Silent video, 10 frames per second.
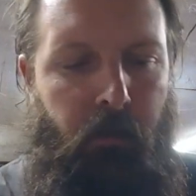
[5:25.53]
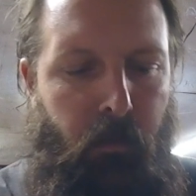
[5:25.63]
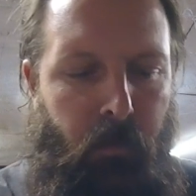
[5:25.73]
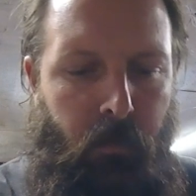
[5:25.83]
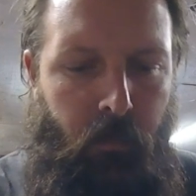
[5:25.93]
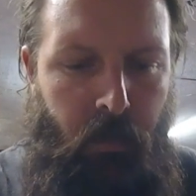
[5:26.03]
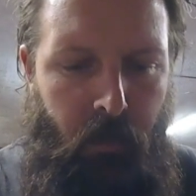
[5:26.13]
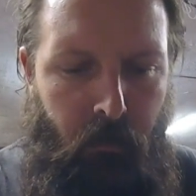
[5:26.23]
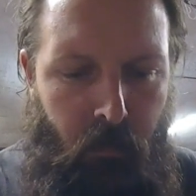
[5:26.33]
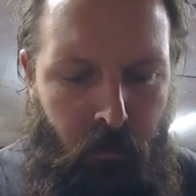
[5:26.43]
trim a little
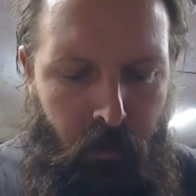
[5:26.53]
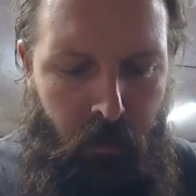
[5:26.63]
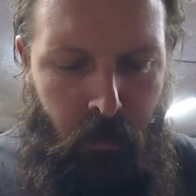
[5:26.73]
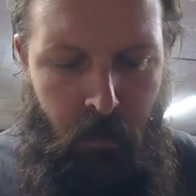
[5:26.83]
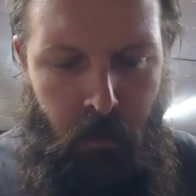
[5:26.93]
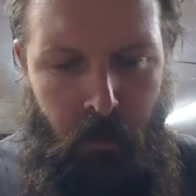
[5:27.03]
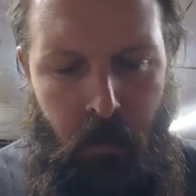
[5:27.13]
bit more.